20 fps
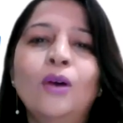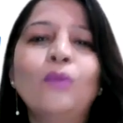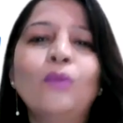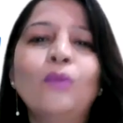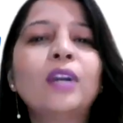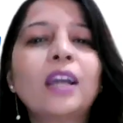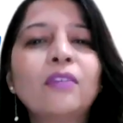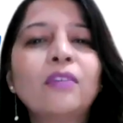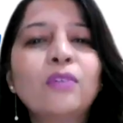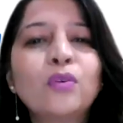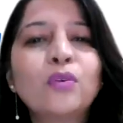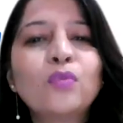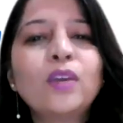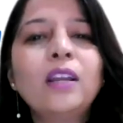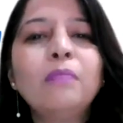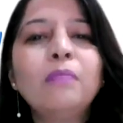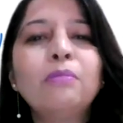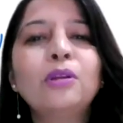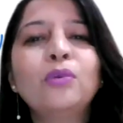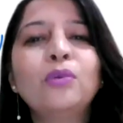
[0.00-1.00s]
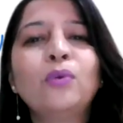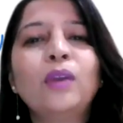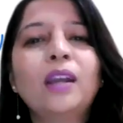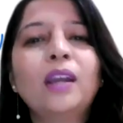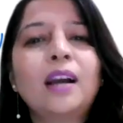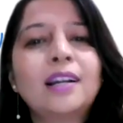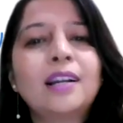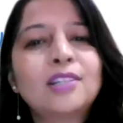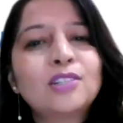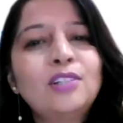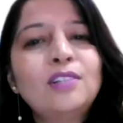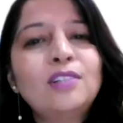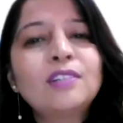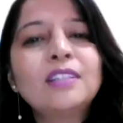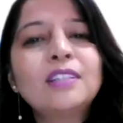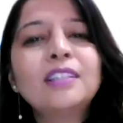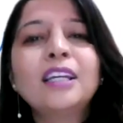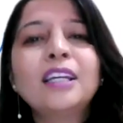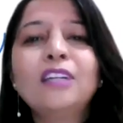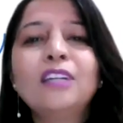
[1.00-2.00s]
Whatever we'll be doing, our
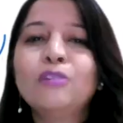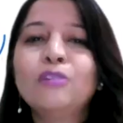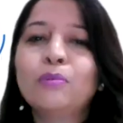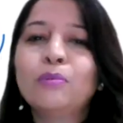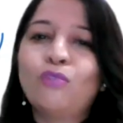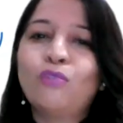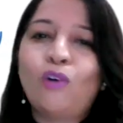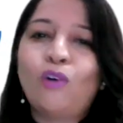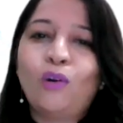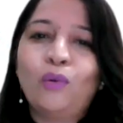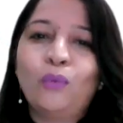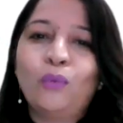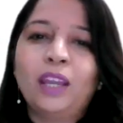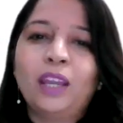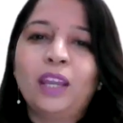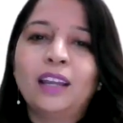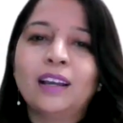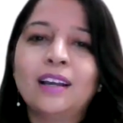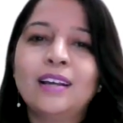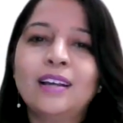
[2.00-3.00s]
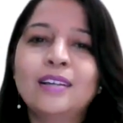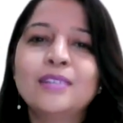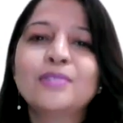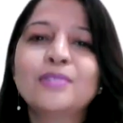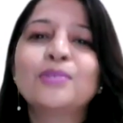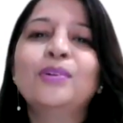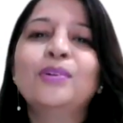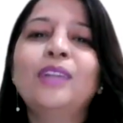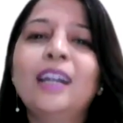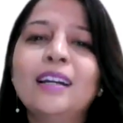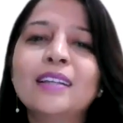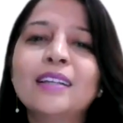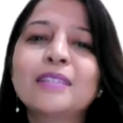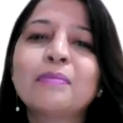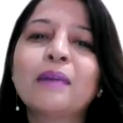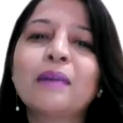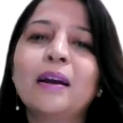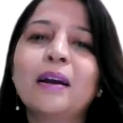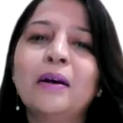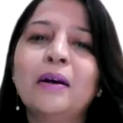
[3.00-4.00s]
children, they'll be following. So let
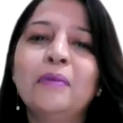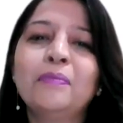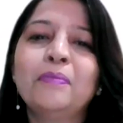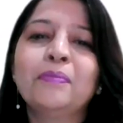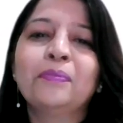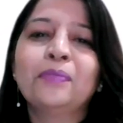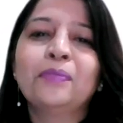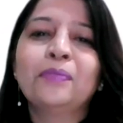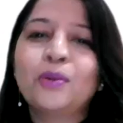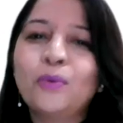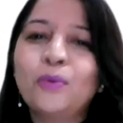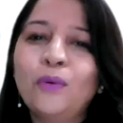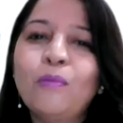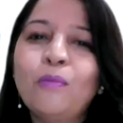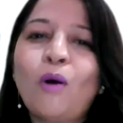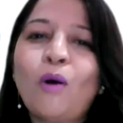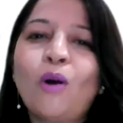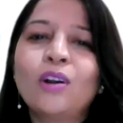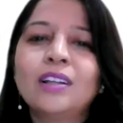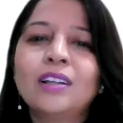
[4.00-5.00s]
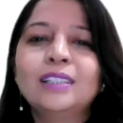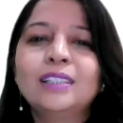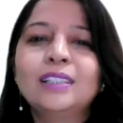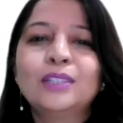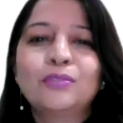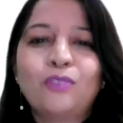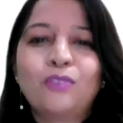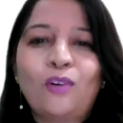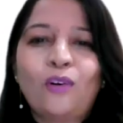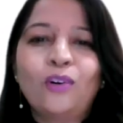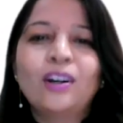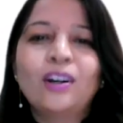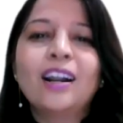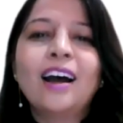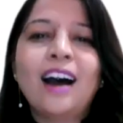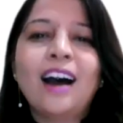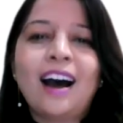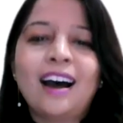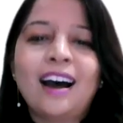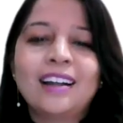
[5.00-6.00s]
us become the role models
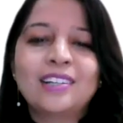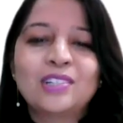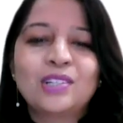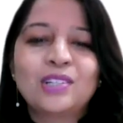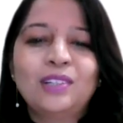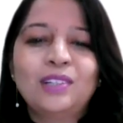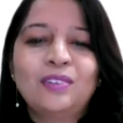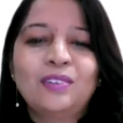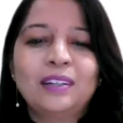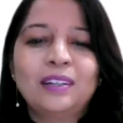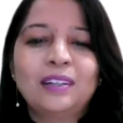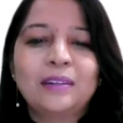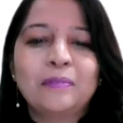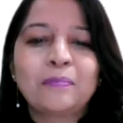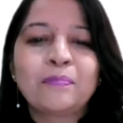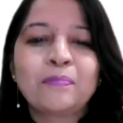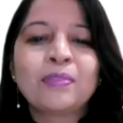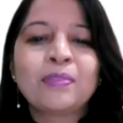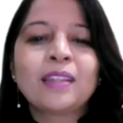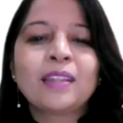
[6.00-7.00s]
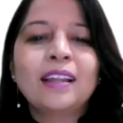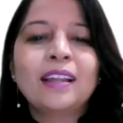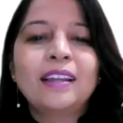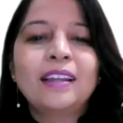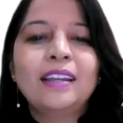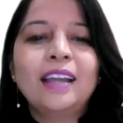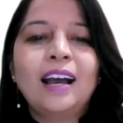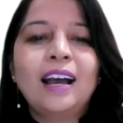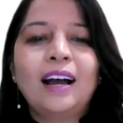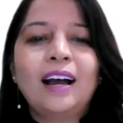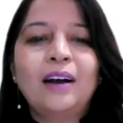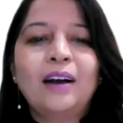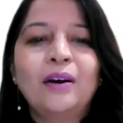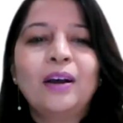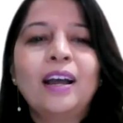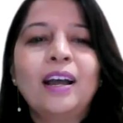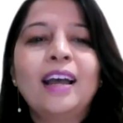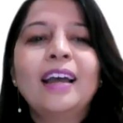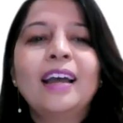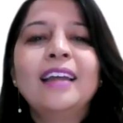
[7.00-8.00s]
for our children. Now,
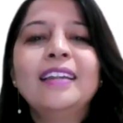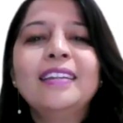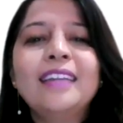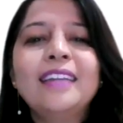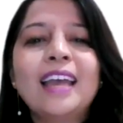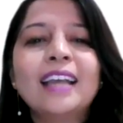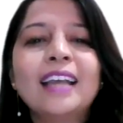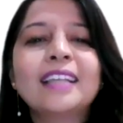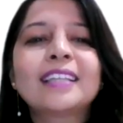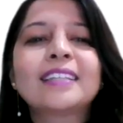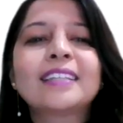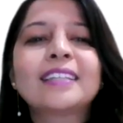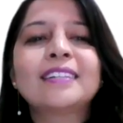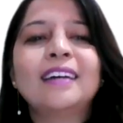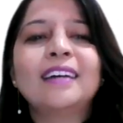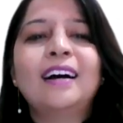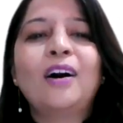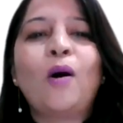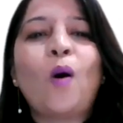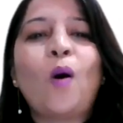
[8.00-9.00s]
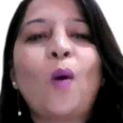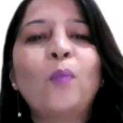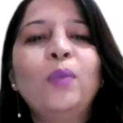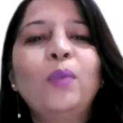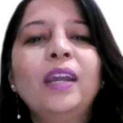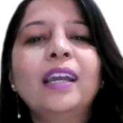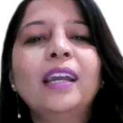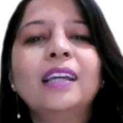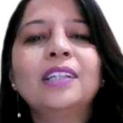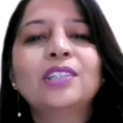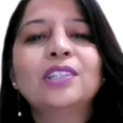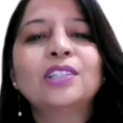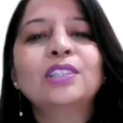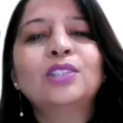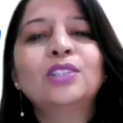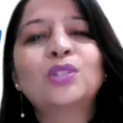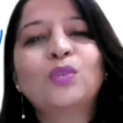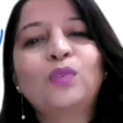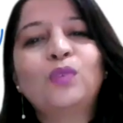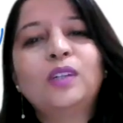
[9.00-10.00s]
next,
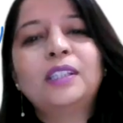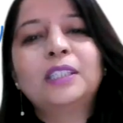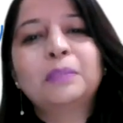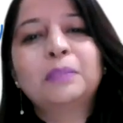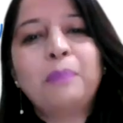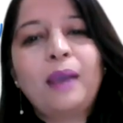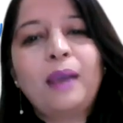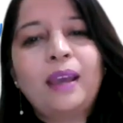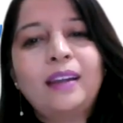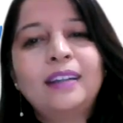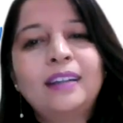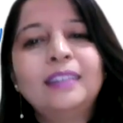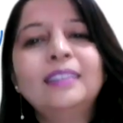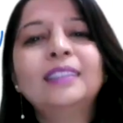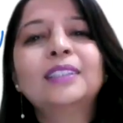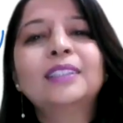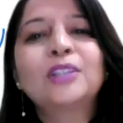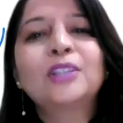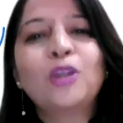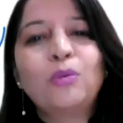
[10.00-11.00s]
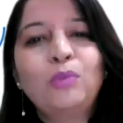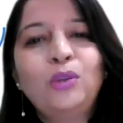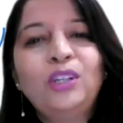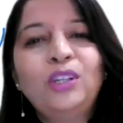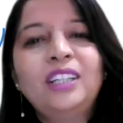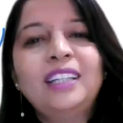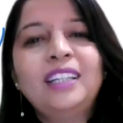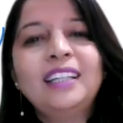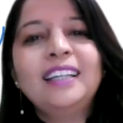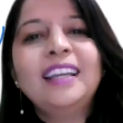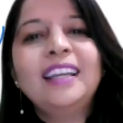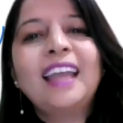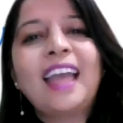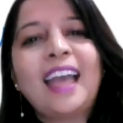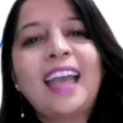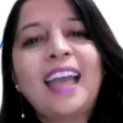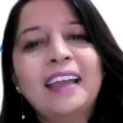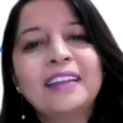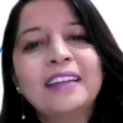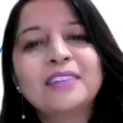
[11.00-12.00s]
obligations towards parents, community,
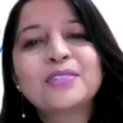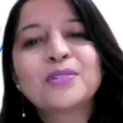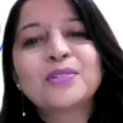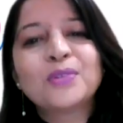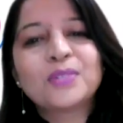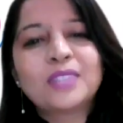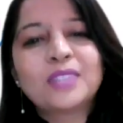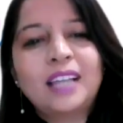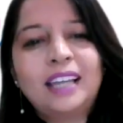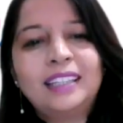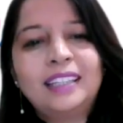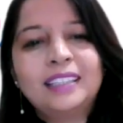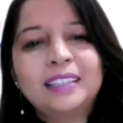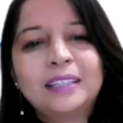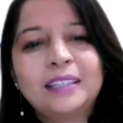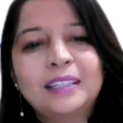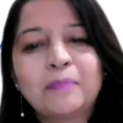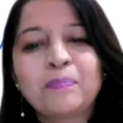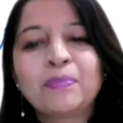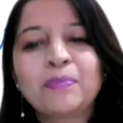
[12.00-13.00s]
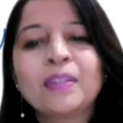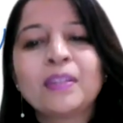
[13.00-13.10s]
and society.